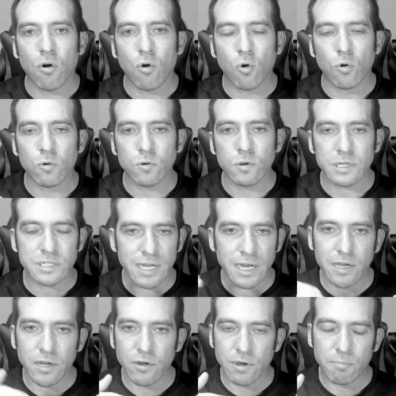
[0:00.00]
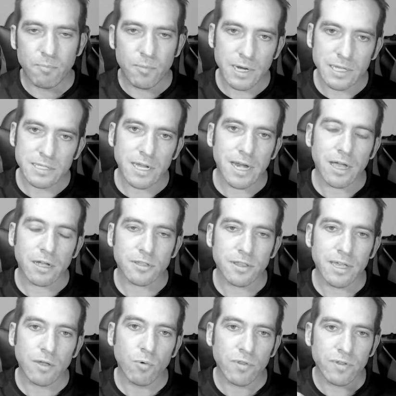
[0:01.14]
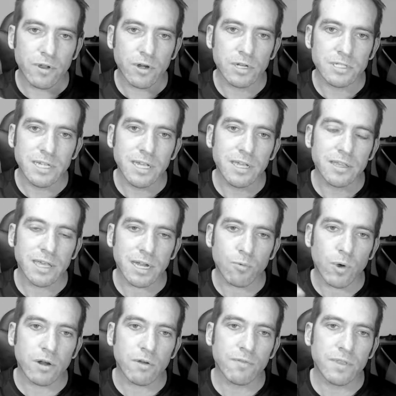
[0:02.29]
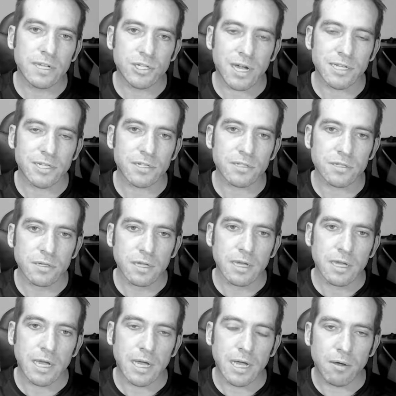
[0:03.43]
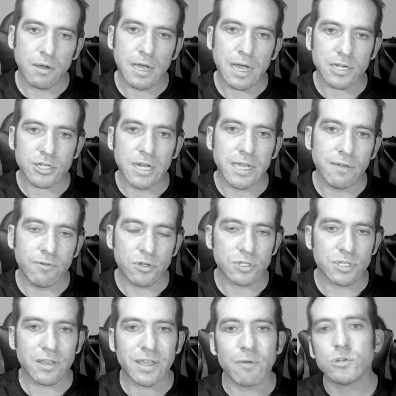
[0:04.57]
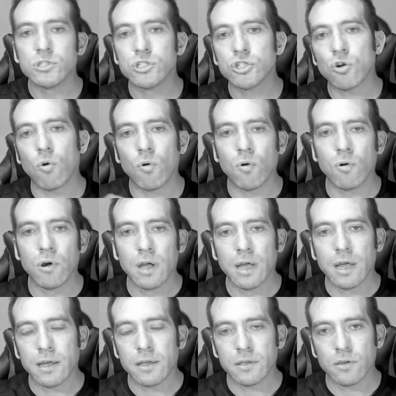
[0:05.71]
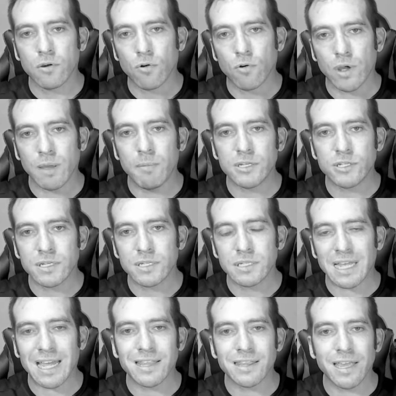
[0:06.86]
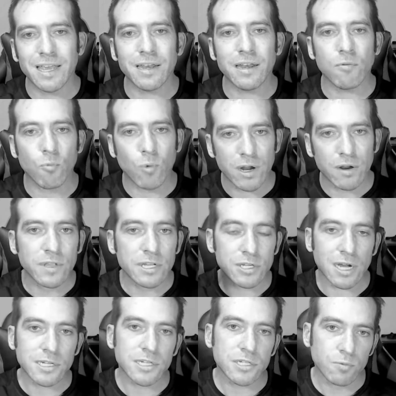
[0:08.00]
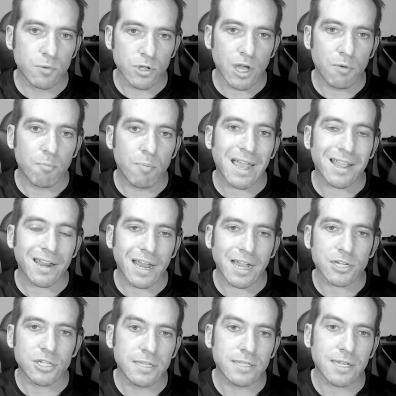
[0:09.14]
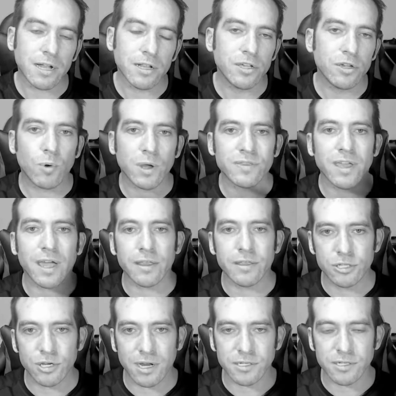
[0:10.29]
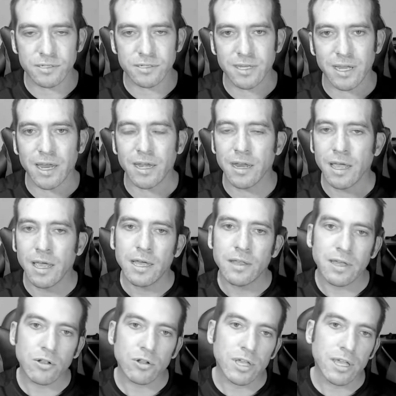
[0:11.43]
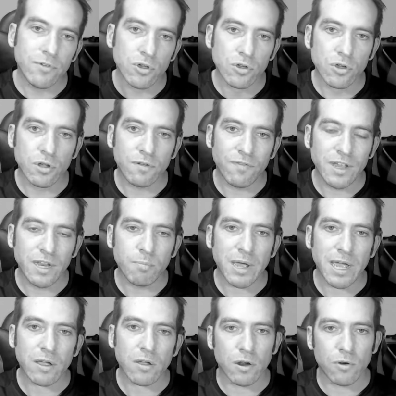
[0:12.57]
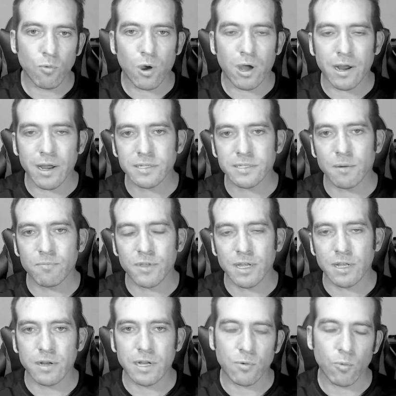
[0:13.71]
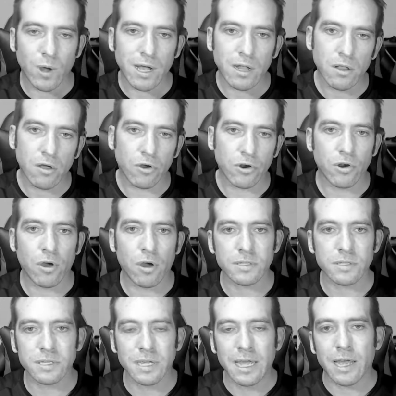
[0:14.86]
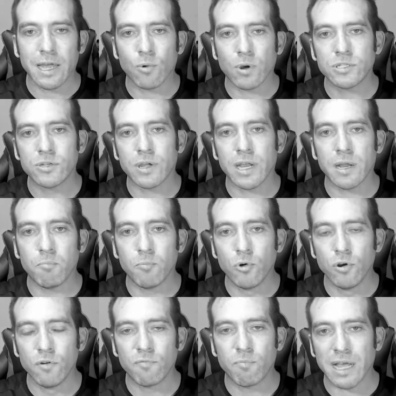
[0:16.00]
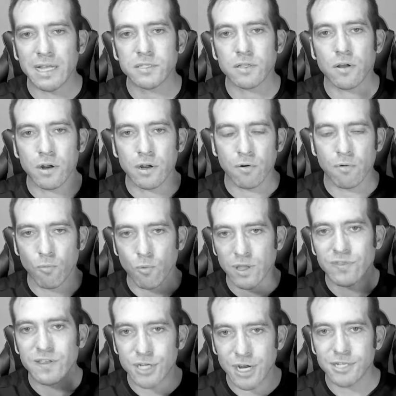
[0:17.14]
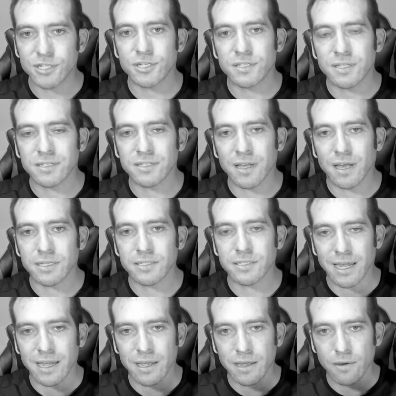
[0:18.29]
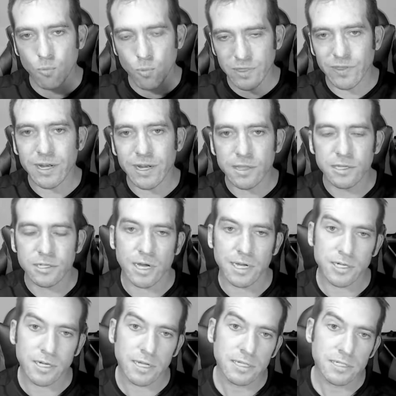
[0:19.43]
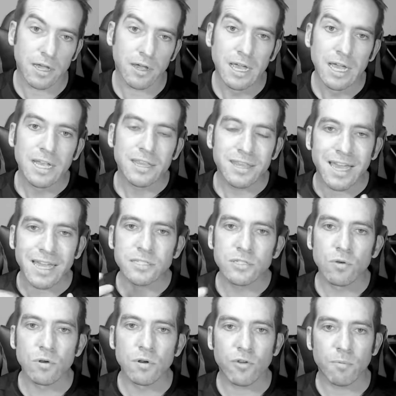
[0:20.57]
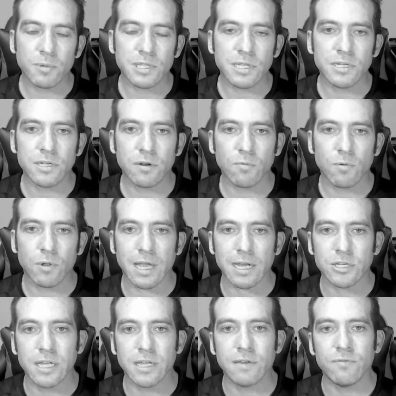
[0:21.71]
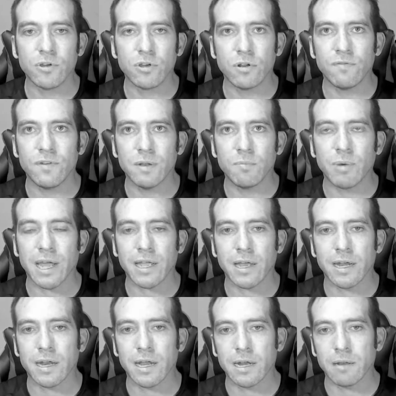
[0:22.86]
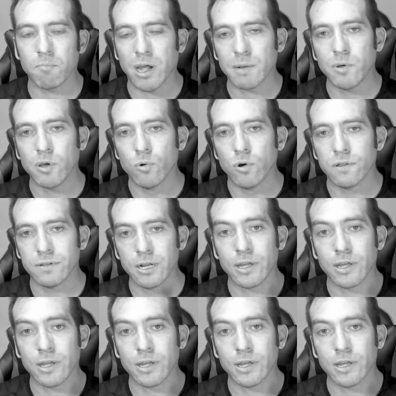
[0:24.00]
or send you a printed out thing with critique that one of the judges actually give you. So they would score your images, and then one of the judges will go back and actually tell you what the other judges said. They'll give you good feedback on why something did well or not, and what you can improve based on what the judges discussed when they did the judging. So that sort of competition will actually give you good feedback, and it might be worth